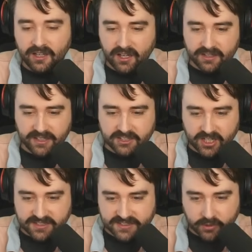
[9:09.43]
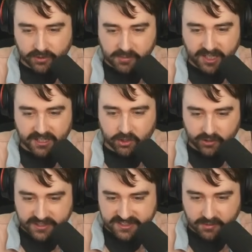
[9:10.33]
That chance is going to be
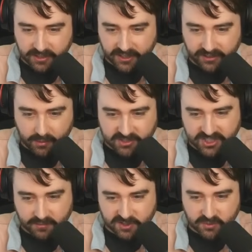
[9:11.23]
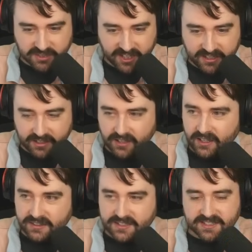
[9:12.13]
increased depending on how much damage we take.
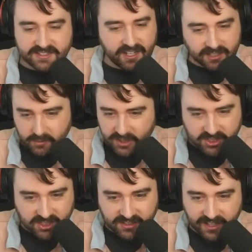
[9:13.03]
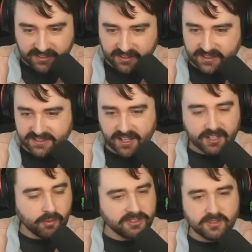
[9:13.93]
This is not going to be a cheat death. It's
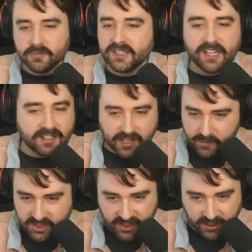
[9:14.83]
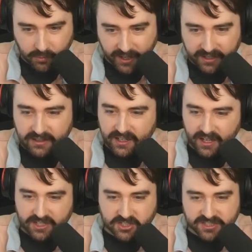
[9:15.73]
not going to mitigate damage in any way.
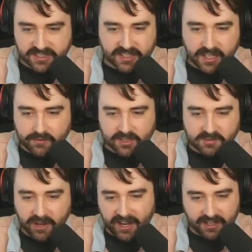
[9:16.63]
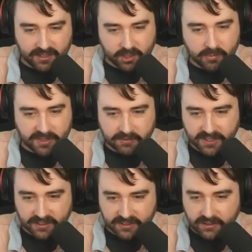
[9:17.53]
It's just going to give us back a little bit of
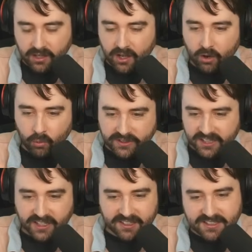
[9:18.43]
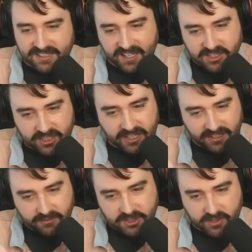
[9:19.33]
healing. One thing I think is actually
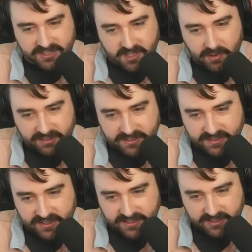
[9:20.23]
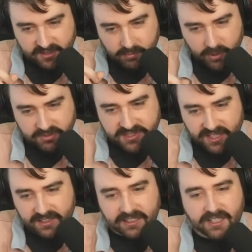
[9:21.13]
kind of interesting about this is it's most
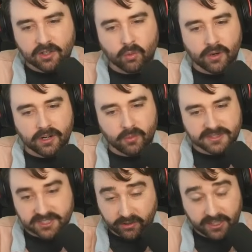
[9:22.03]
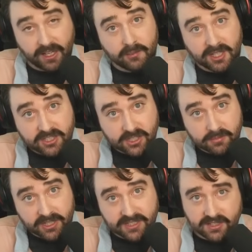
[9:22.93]
likely going to work with Scarlet Adaptation
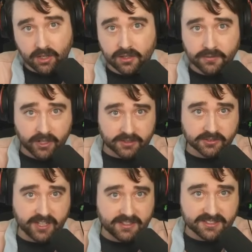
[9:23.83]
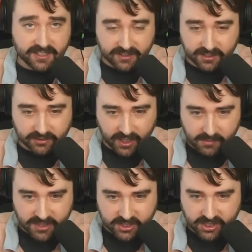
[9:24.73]
because all of our other talents that heal
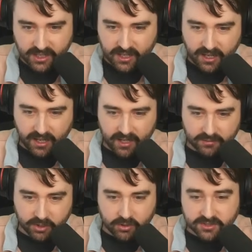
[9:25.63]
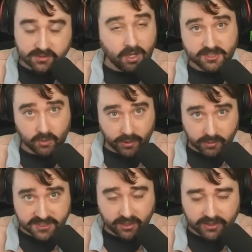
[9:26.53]
damage, those also work
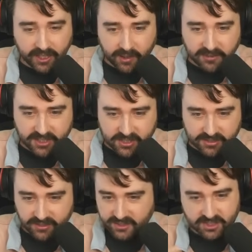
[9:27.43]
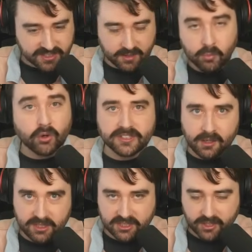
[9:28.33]
with Scarlet Adaptation. So that's just like more
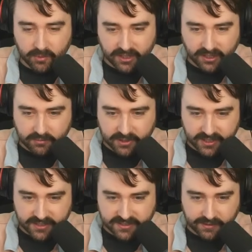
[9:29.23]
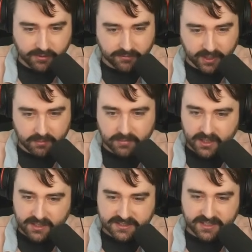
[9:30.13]
damage that we're getting because Living Flame
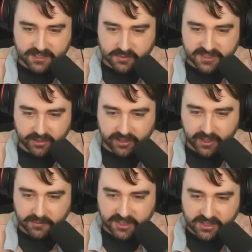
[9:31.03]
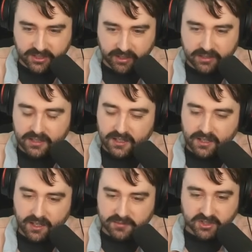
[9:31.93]
scales with Scarlet Adaptation there.
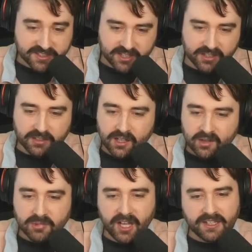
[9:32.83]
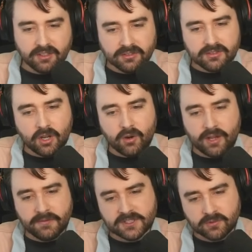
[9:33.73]
So that's good. But I don't know
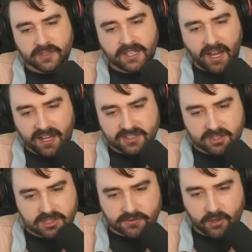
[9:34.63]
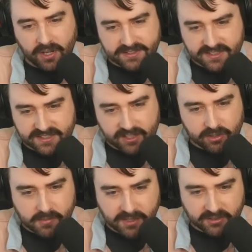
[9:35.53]
if it's really as useful as the Scale
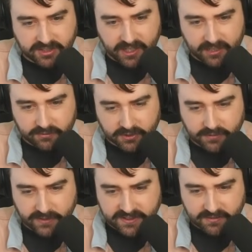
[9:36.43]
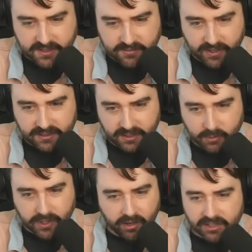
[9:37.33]
Commander talent for defensiveness, right? Like
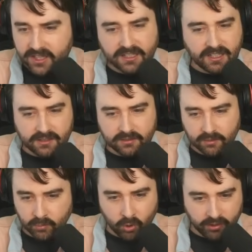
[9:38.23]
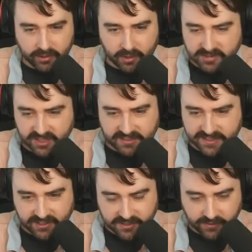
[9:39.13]
we aren't getting more Obsidian
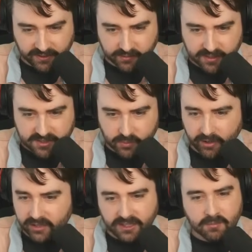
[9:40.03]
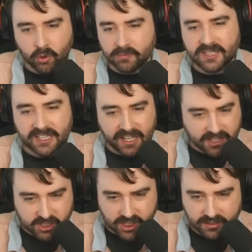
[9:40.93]
Scales effectiveness. We aren't getting more
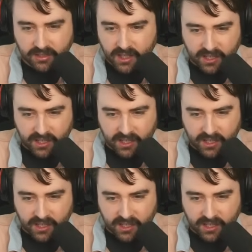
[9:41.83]
mitigation.